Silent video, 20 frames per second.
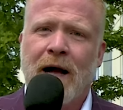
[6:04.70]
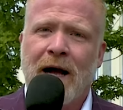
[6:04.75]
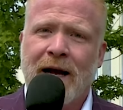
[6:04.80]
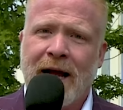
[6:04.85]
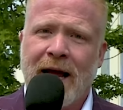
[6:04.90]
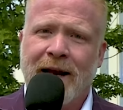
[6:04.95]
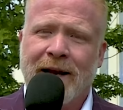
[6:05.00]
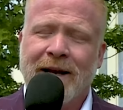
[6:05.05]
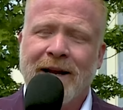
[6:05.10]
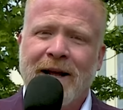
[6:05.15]

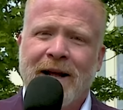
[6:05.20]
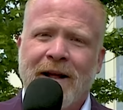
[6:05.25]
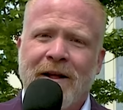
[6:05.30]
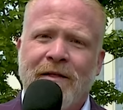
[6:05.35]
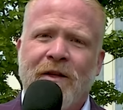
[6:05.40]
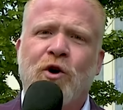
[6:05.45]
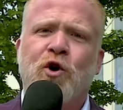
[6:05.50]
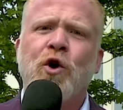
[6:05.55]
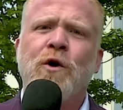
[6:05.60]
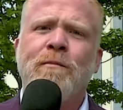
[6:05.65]
Again,
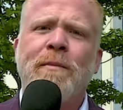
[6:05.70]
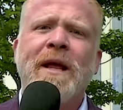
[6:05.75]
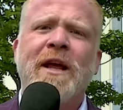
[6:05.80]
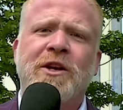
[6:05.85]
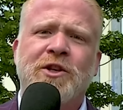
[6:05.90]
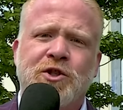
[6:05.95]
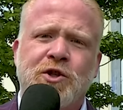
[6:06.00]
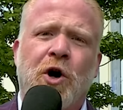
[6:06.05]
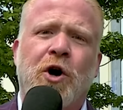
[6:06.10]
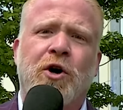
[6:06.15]
there couldn't be
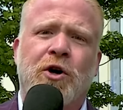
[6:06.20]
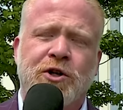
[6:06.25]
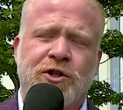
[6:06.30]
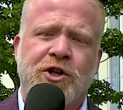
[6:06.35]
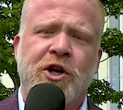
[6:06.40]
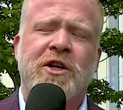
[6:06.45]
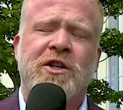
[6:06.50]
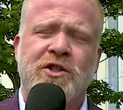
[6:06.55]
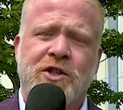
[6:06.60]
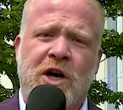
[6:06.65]
a starker
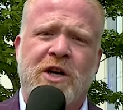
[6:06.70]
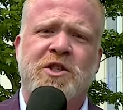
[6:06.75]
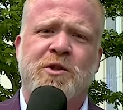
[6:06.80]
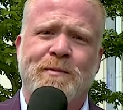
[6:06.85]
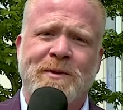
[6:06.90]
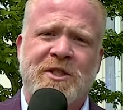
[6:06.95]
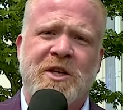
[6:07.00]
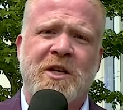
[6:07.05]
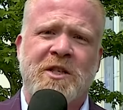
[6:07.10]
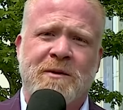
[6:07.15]
ju-
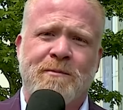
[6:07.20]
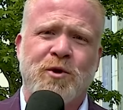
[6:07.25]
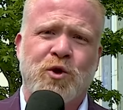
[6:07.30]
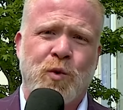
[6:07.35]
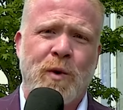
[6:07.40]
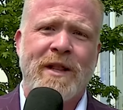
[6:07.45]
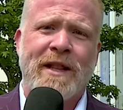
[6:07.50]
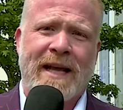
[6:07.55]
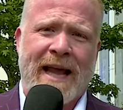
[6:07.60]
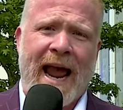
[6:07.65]
juxtaposition
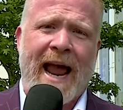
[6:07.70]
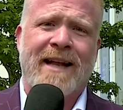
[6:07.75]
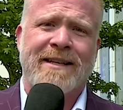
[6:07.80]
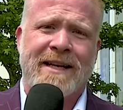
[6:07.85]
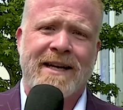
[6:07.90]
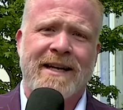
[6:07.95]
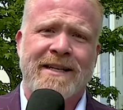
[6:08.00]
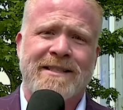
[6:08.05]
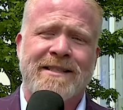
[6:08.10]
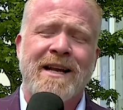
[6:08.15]
between the
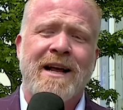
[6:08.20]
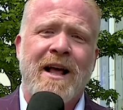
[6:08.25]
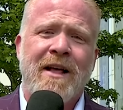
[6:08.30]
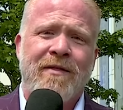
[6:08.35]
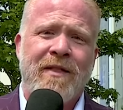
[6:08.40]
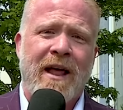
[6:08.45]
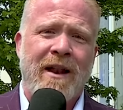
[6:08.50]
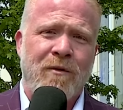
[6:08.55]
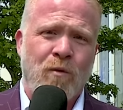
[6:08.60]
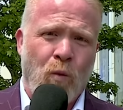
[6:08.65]
candidates
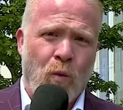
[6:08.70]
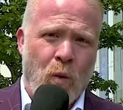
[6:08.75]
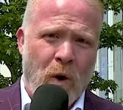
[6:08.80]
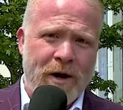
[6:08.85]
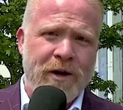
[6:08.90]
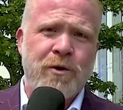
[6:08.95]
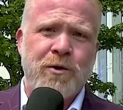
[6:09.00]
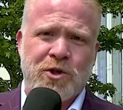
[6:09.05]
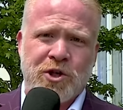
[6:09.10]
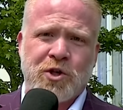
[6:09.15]
than
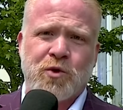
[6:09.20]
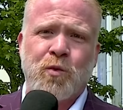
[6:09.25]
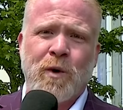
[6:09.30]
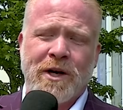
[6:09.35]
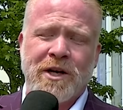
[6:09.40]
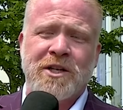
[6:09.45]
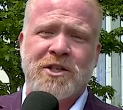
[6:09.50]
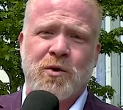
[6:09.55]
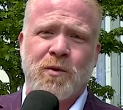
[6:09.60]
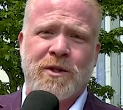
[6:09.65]
what you just
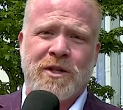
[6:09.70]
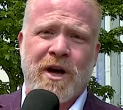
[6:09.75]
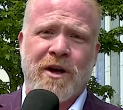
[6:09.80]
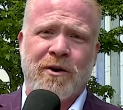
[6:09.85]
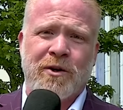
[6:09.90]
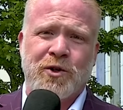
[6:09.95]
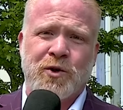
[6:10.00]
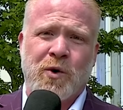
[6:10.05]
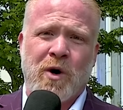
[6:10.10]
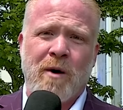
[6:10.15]
witnessed with
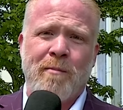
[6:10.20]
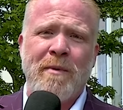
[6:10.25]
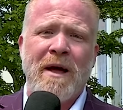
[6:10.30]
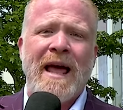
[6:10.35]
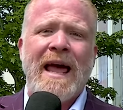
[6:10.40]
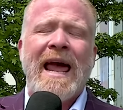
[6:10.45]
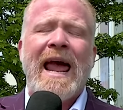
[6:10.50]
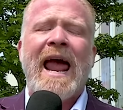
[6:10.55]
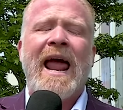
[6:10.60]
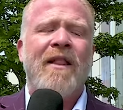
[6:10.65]
Donald Trump
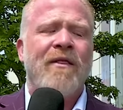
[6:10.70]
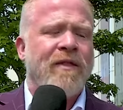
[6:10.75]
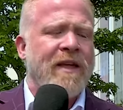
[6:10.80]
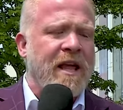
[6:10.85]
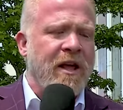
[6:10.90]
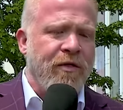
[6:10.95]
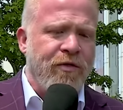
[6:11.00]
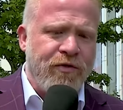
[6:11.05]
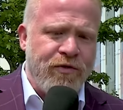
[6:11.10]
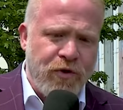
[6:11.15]
and
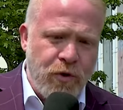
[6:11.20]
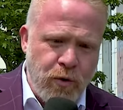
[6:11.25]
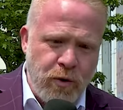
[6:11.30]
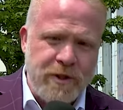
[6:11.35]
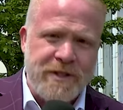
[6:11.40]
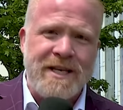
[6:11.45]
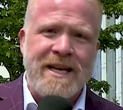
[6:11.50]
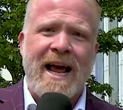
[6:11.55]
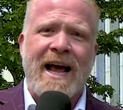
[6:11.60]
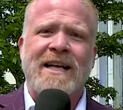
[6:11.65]
the
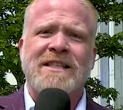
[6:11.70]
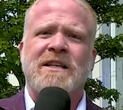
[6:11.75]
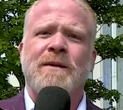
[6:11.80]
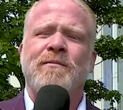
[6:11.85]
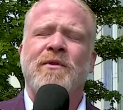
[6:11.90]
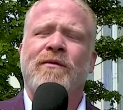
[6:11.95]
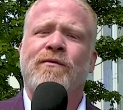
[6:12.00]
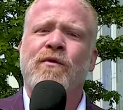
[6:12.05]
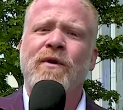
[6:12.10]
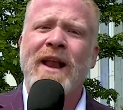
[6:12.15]

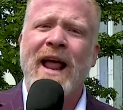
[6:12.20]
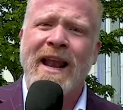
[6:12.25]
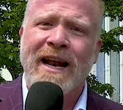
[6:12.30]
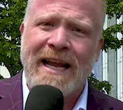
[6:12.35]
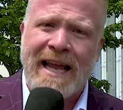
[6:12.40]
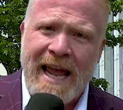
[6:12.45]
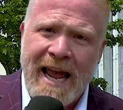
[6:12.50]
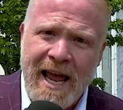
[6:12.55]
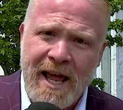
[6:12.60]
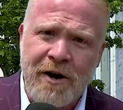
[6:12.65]
enthusiasm, the
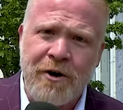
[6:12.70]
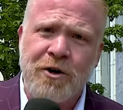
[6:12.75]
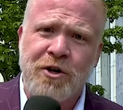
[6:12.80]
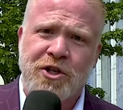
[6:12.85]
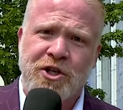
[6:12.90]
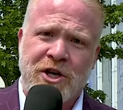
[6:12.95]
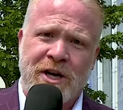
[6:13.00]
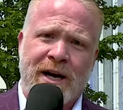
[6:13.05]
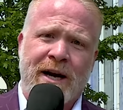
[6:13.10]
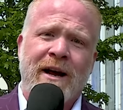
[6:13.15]
frenetic
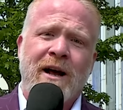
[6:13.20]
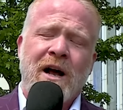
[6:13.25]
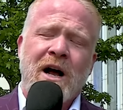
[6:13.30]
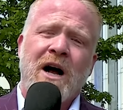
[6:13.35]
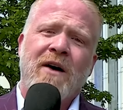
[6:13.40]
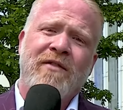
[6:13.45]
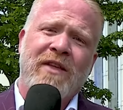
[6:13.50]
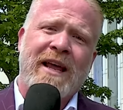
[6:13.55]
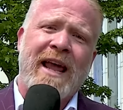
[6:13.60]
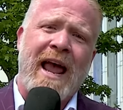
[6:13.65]
energy
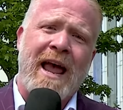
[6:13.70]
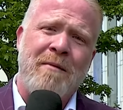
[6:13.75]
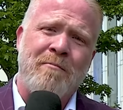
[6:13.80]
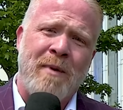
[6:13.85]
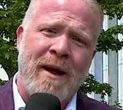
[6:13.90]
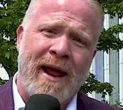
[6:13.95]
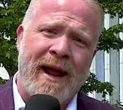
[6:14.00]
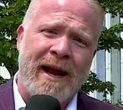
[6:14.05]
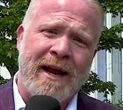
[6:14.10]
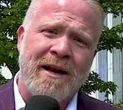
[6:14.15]
of the
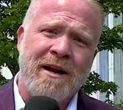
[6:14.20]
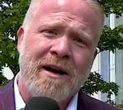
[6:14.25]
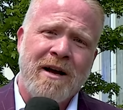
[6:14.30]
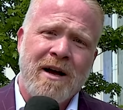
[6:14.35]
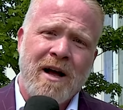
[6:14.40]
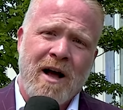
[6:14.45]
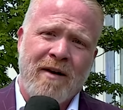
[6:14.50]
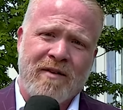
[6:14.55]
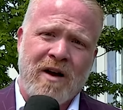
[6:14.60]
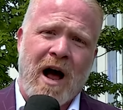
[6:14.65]
campaign
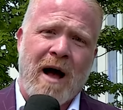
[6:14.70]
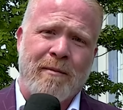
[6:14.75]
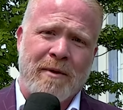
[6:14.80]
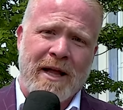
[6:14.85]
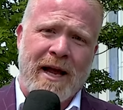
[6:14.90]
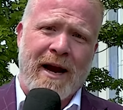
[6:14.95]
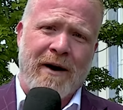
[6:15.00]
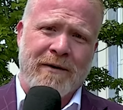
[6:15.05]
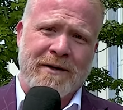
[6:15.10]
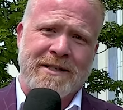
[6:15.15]
of
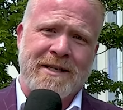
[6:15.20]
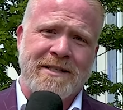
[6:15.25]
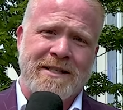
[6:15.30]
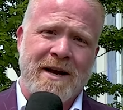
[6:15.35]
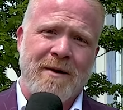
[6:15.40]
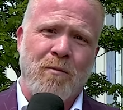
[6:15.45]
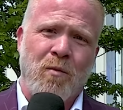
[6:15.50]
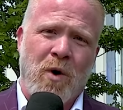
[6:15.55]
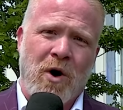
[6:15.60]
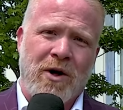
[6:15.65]
Kamala Harris and
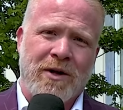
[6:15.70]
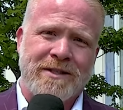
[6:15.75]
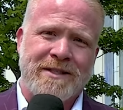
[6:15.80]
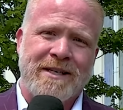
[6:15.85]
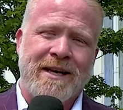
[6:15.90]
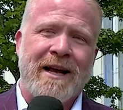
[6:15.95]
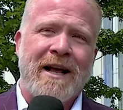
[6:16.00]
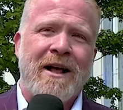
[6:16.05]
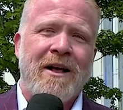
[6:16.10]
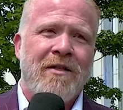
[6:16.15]
Tim
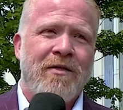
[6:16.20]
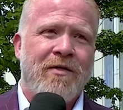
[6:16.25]
Walz.